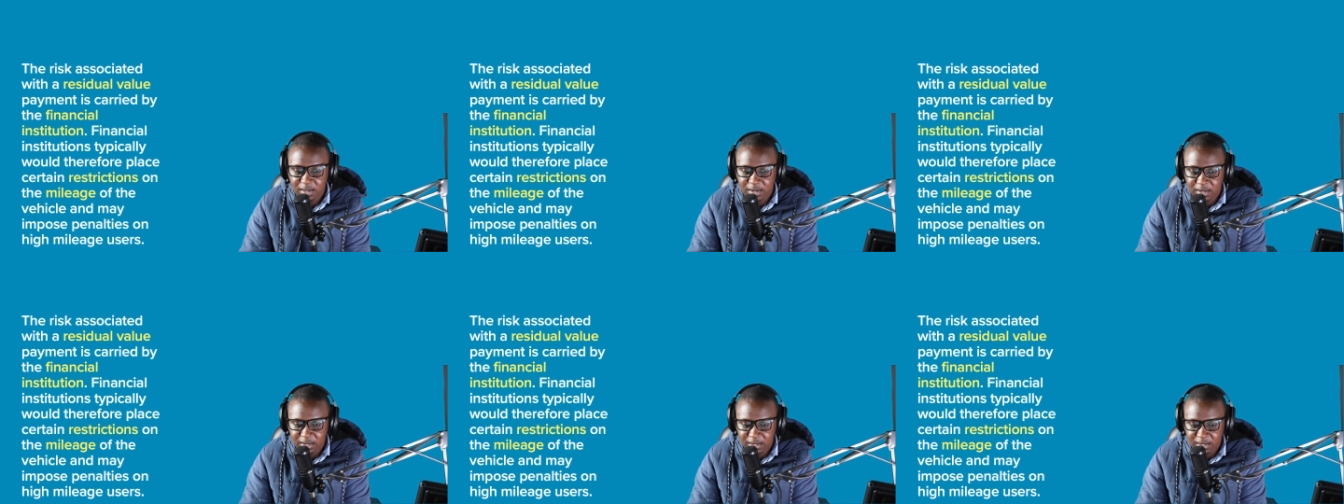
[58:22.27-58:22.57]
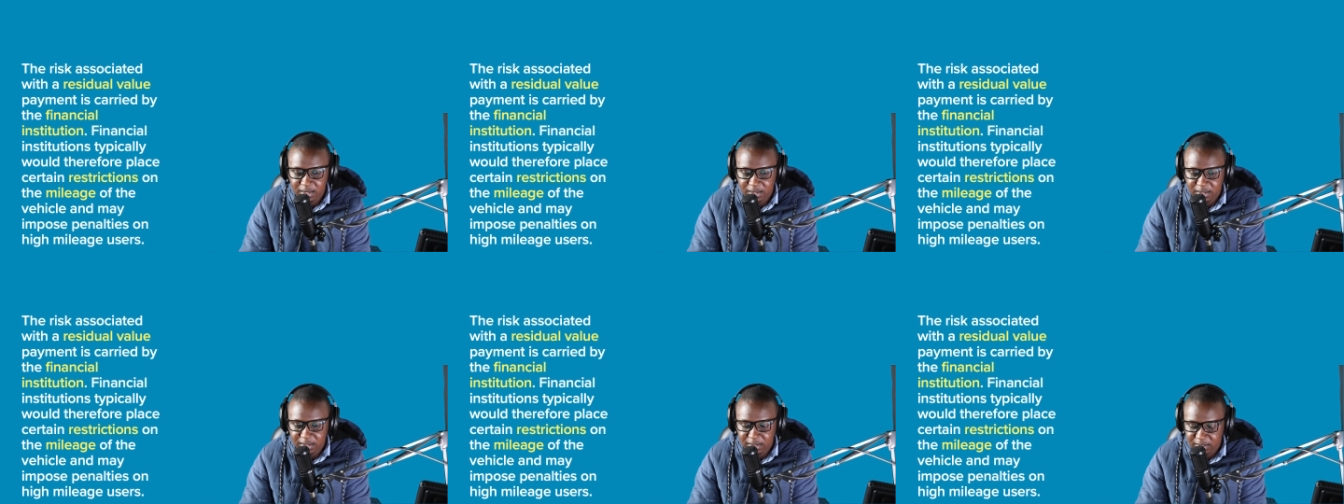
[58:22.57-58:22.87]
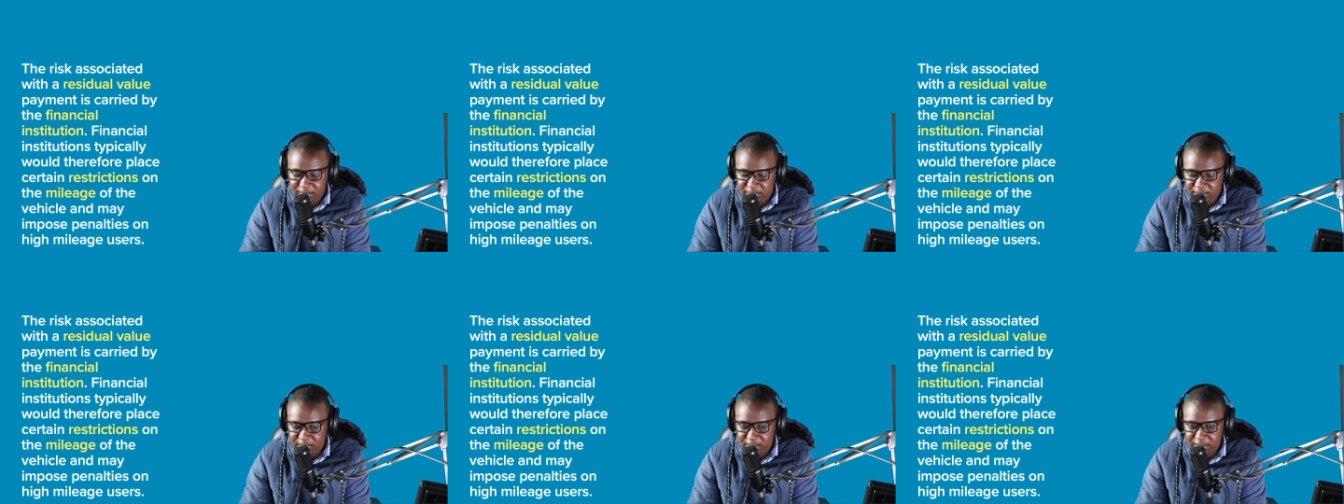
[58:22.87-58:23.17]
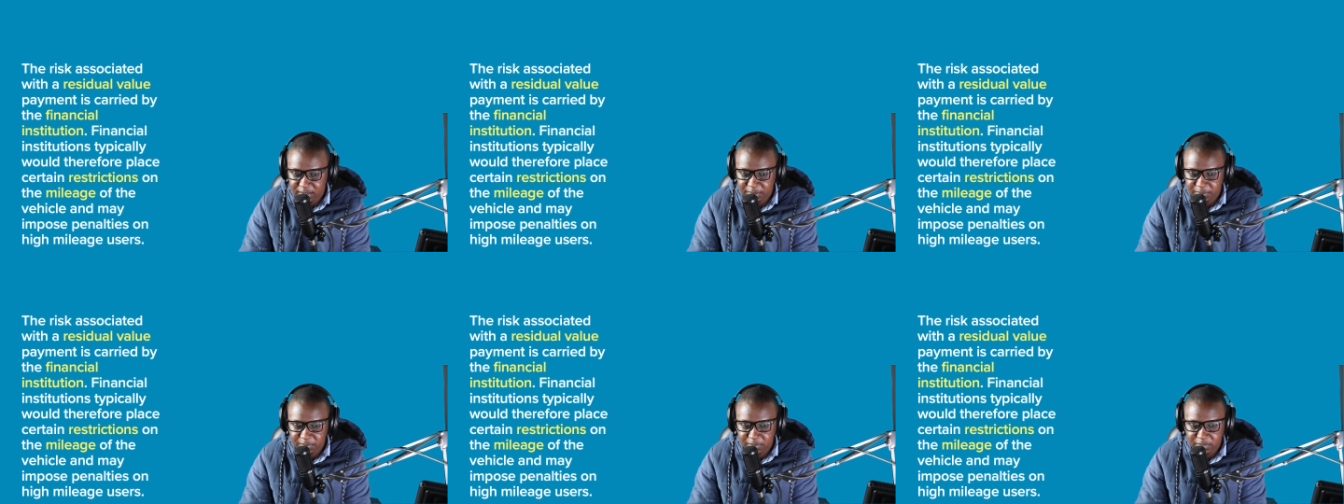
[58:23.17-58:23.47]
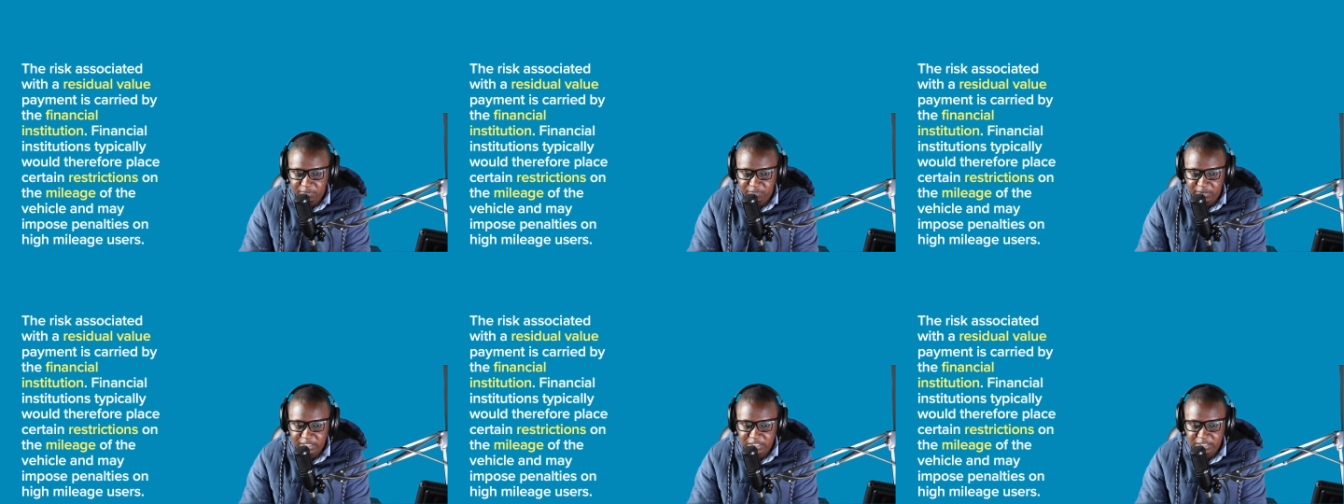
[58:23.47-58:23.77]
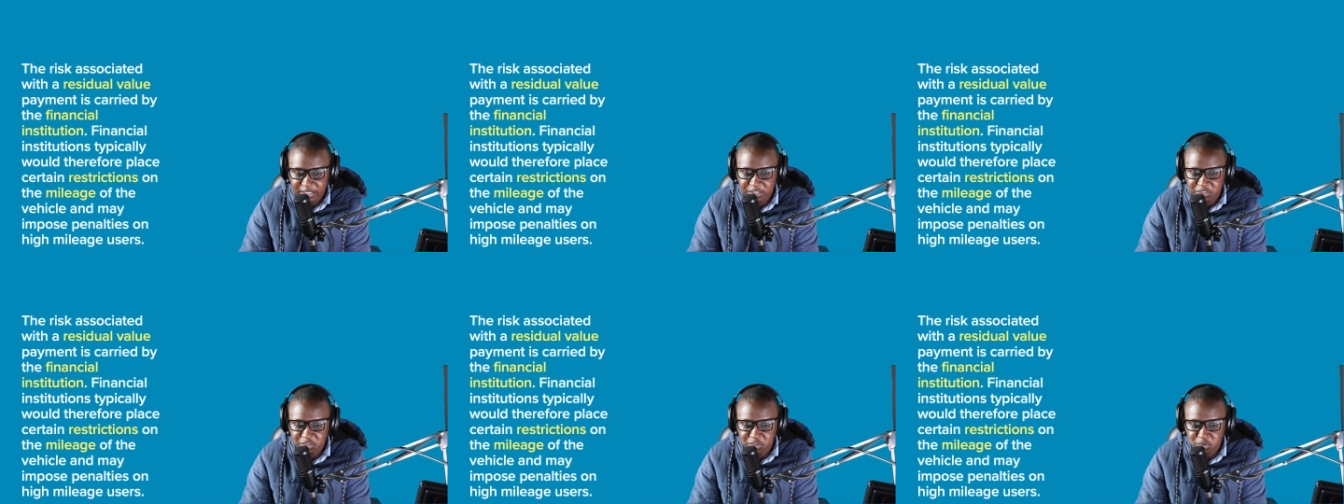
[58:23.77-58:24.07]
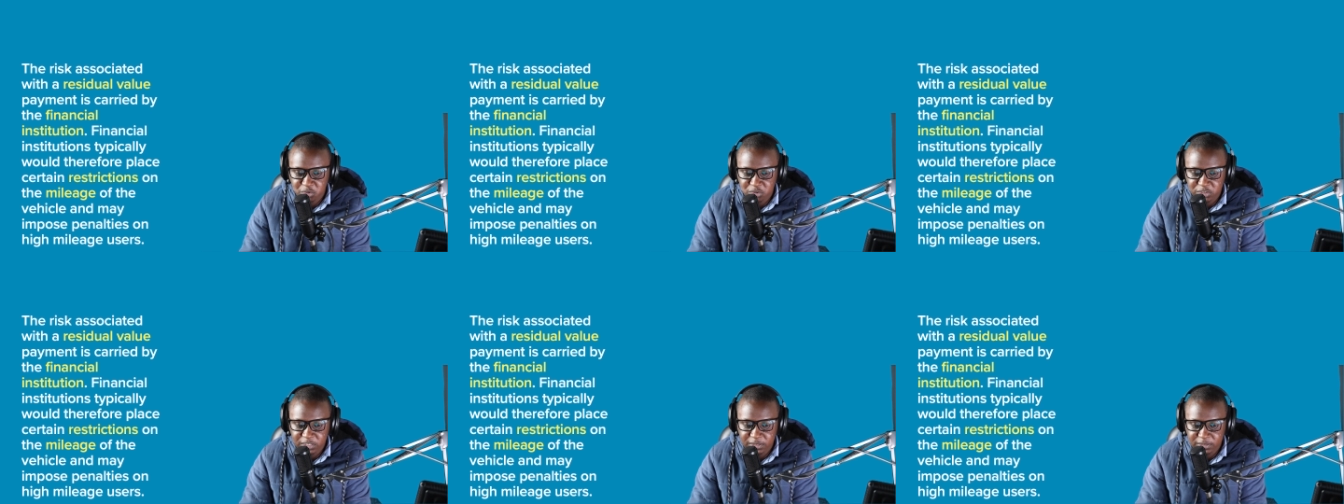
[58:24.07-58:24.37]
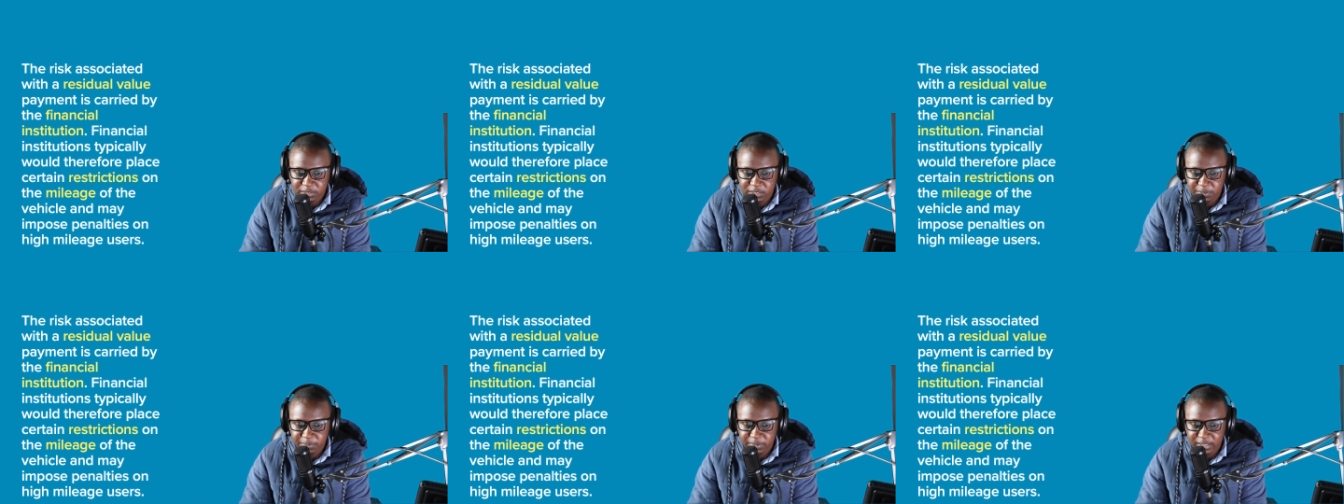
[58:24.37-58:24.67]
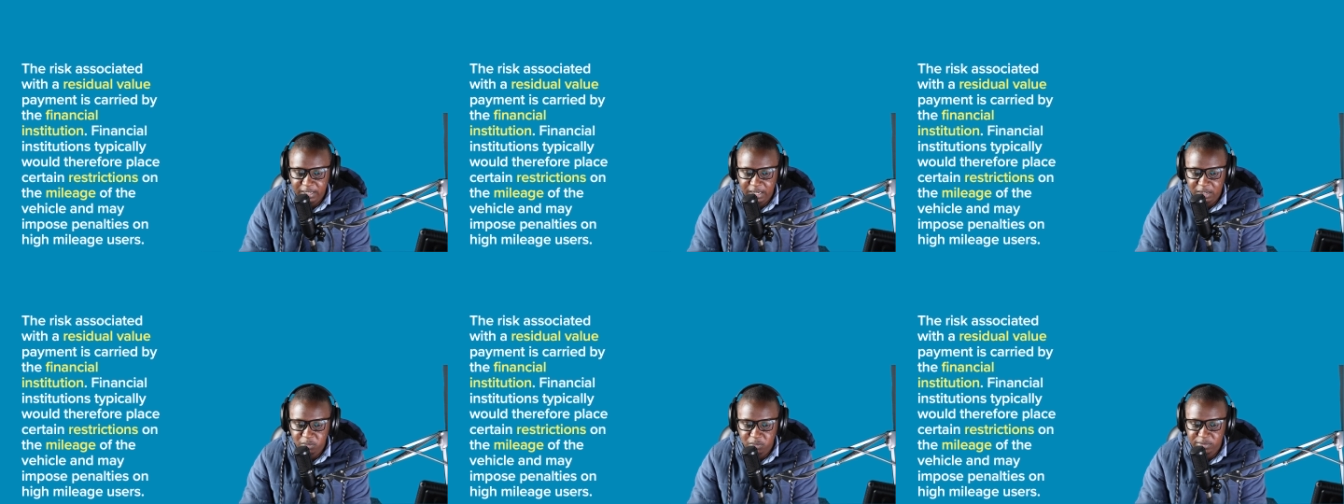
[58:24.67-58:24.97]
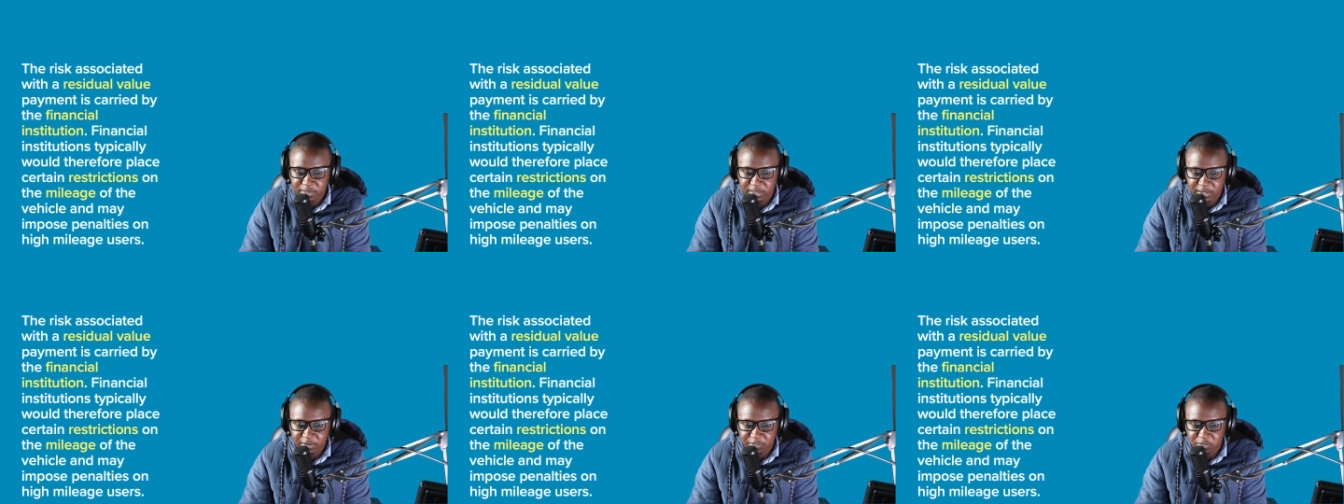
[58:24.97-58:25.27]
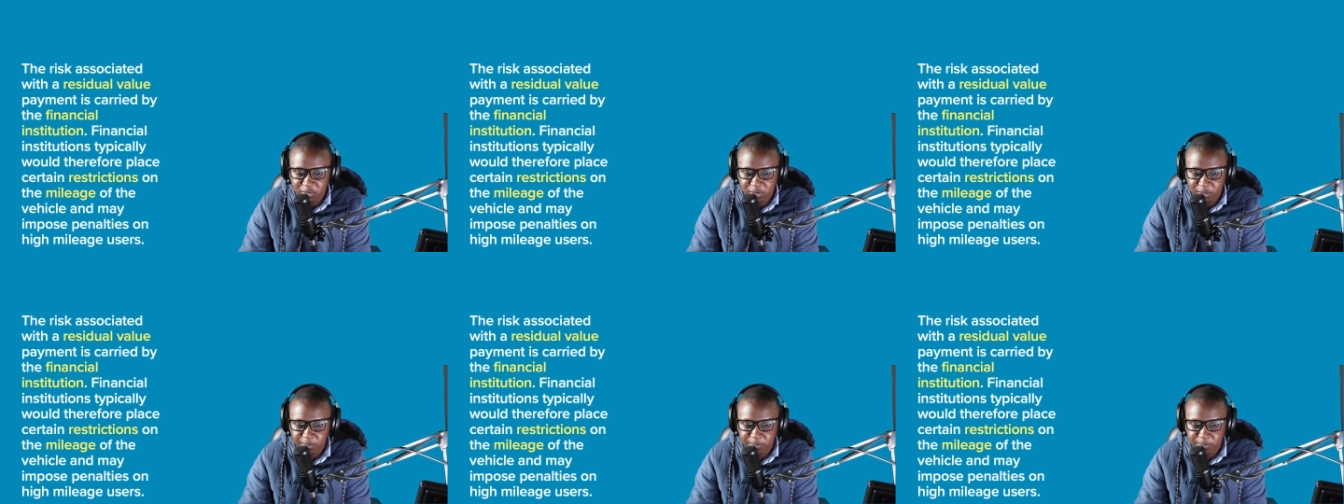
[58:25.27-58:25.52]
Okay, financial institution typically would therefore